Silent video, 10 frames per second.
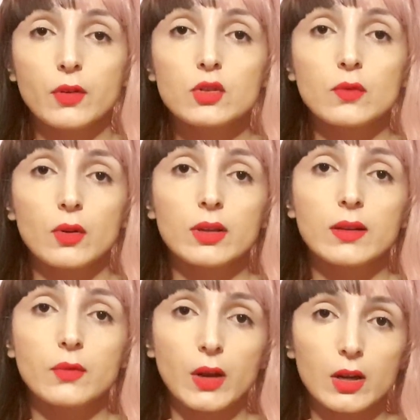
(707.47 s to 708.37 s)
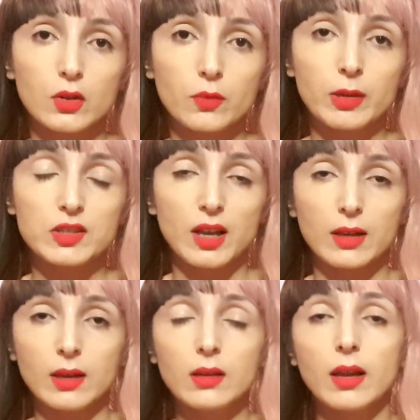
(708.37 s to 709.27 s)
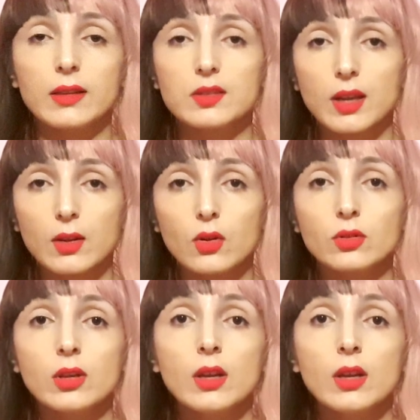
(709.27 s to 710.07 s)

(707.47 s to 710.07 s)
first of all, get the fuck out of my channel. And second,